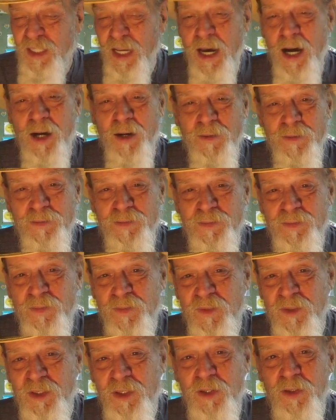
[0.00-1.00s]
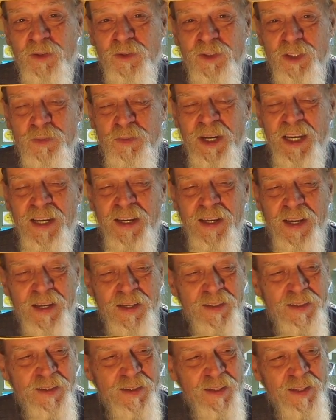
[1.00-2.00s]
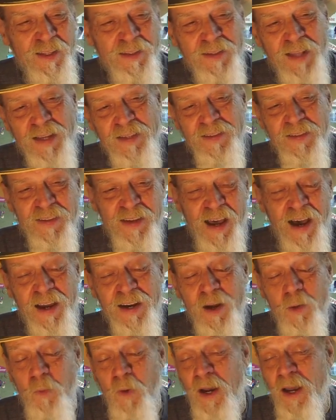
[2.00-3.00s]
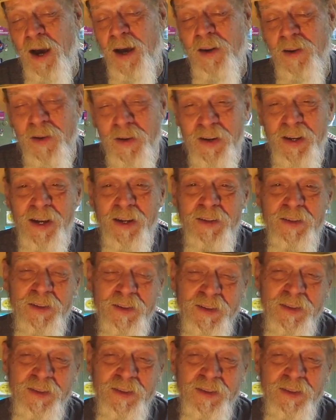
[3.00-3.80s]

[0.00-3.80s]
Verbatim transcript: yeah so to me it, that's the kind of way I look at